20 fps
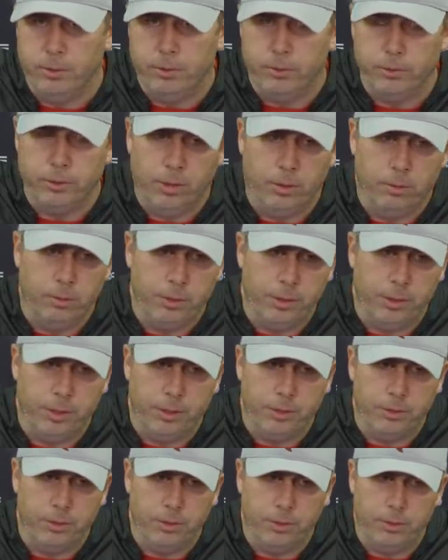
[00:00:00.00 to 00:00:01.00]
So when you're
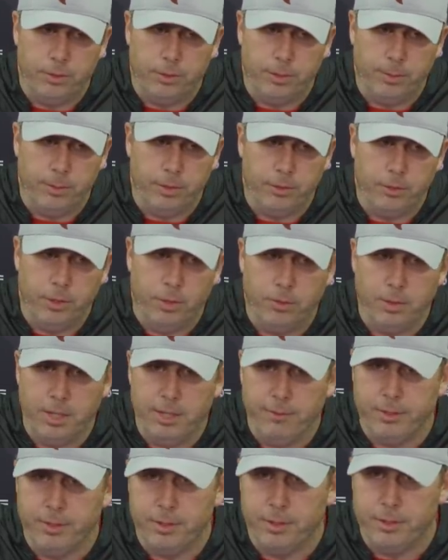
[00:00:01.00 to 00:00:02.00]
in some of the zone
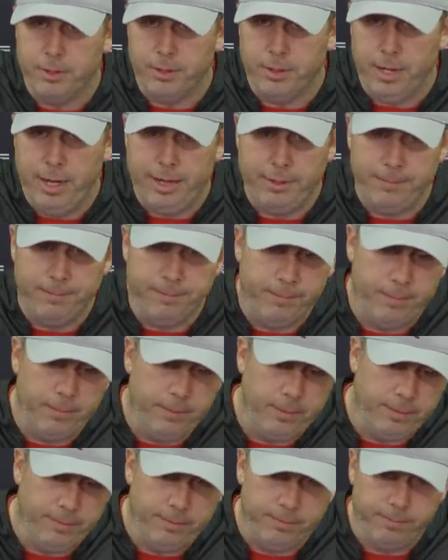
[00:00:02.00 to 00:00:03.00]
defenses you're at,
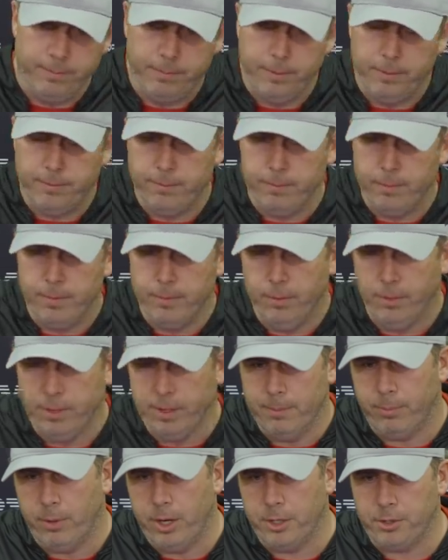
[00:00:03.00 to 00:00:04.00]
if, if you don't
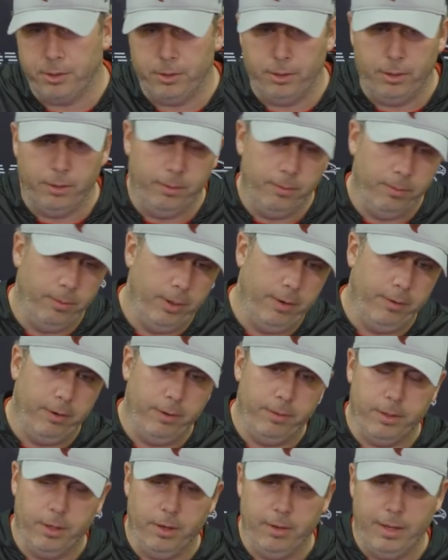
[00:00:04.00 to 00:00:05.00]
get pressure or
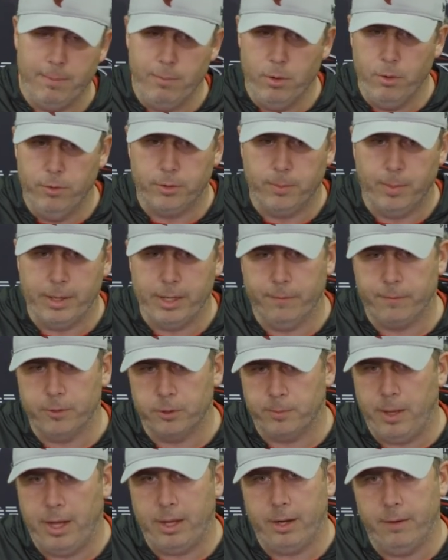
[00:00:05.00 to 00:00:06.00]
whatever, you know, they move somebody off the
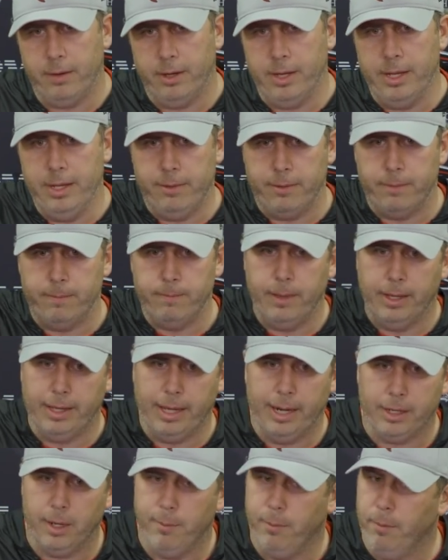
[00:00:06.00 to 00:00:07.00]
spot underneath, they
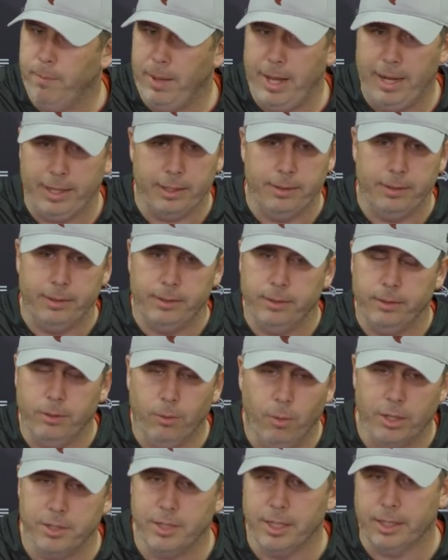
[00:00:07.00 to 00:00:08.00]
got a couple back in there. The
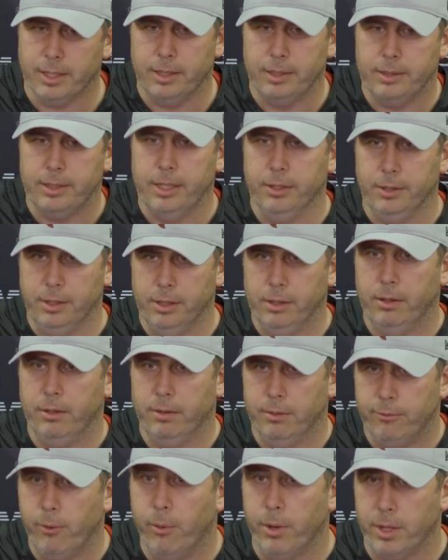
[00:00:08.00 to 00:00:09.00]
ones that kill you are
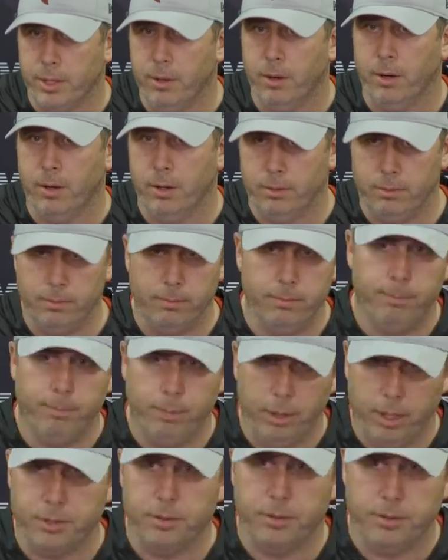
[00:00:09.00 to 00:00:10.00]
the 40 yard
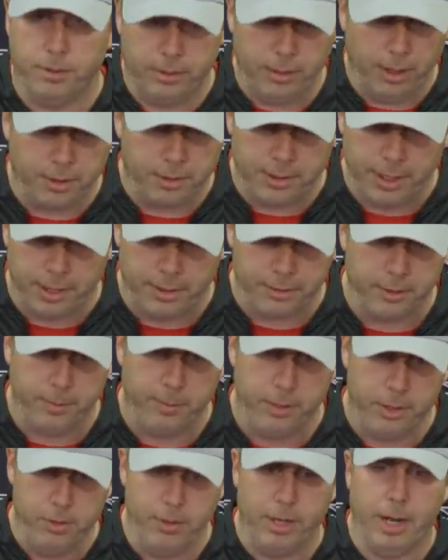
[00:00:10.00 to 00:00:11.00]
plus touchdowns. I
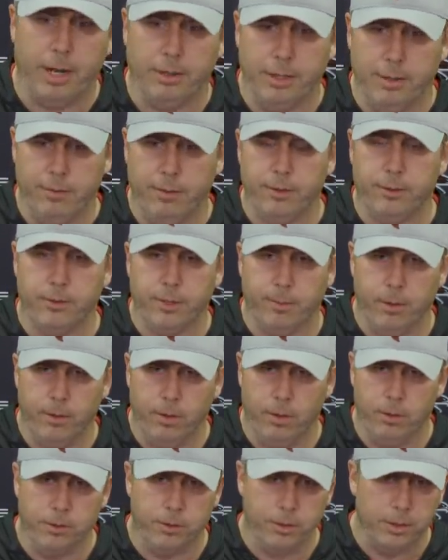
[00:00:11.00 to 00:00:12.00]
mean, you got to live with some of
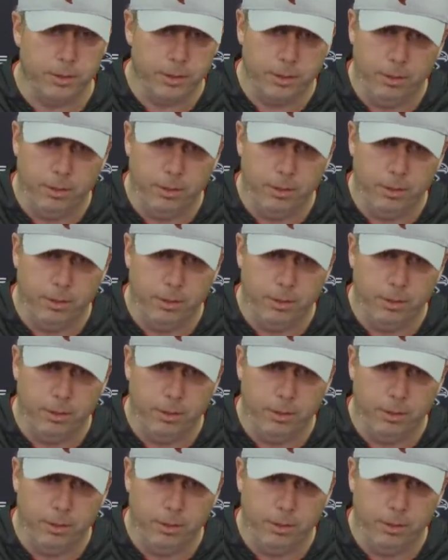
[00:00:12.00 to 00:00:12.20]
those.